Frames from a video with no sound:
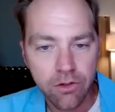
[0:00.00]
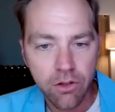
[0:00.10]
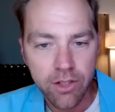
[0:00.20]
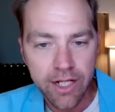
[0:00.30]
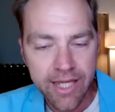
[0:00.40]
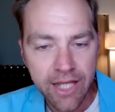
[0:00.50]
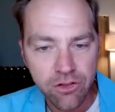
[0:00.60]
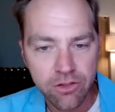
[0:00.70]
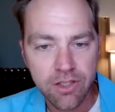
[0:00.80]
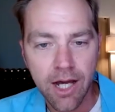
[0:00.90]
So kind of
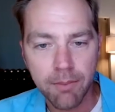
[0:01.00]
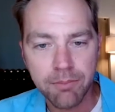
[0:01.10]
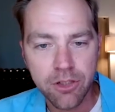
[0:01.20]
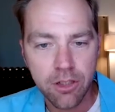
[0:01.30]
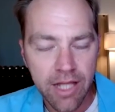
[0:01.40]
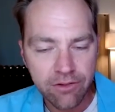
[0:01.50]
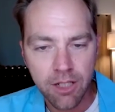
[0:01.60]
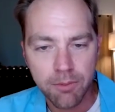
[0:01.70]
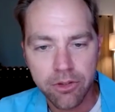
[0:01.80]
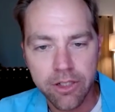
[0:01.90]
catch us up to the
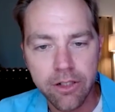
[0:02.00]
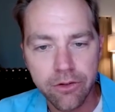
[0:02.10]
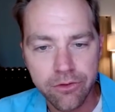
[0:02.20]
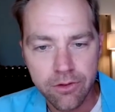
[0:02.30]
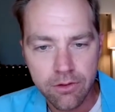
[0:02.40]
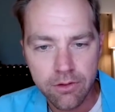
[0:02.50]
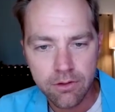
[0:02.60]
last couple years.